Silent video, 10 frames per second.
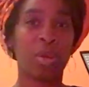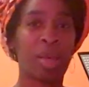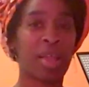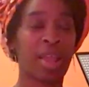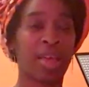one of
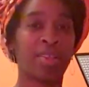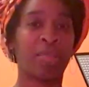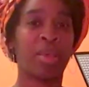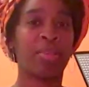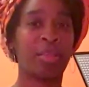my
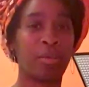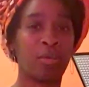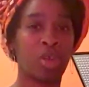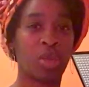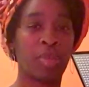classmates
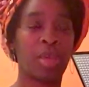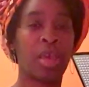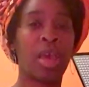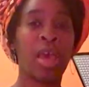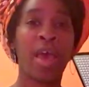named Jimmy
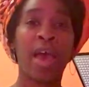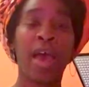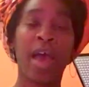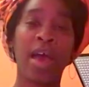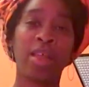
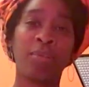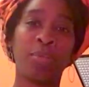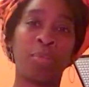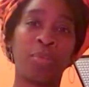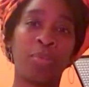had
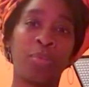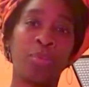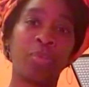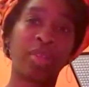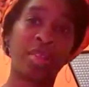
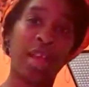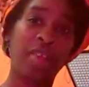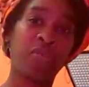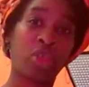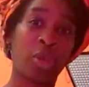
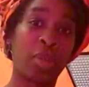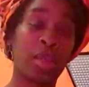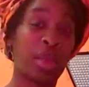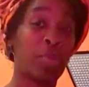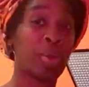decided for show and
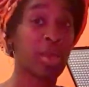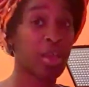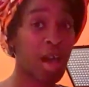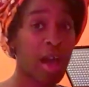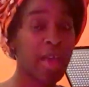tell to bring
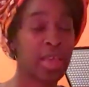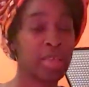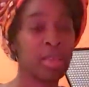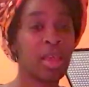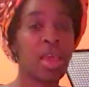in
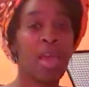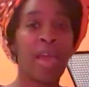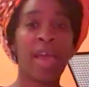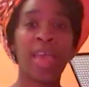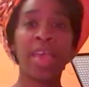cotton.
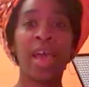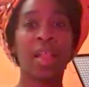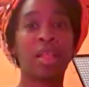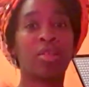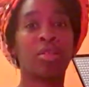And he
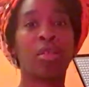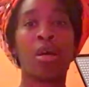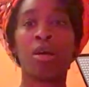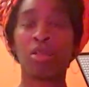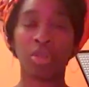had this
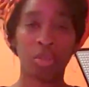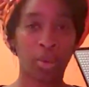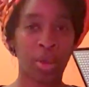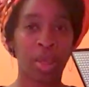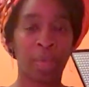long
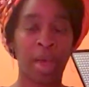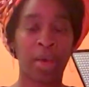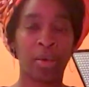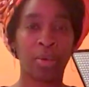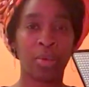story
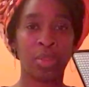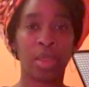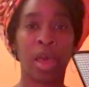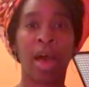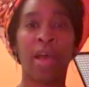about the
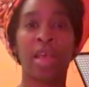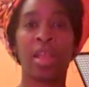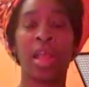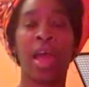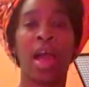
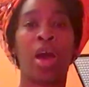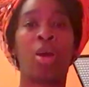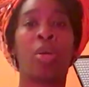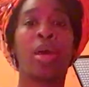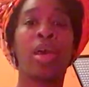cotton,
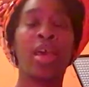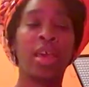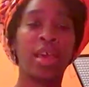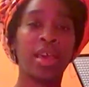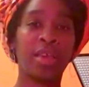how
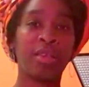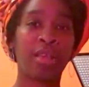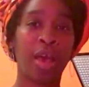his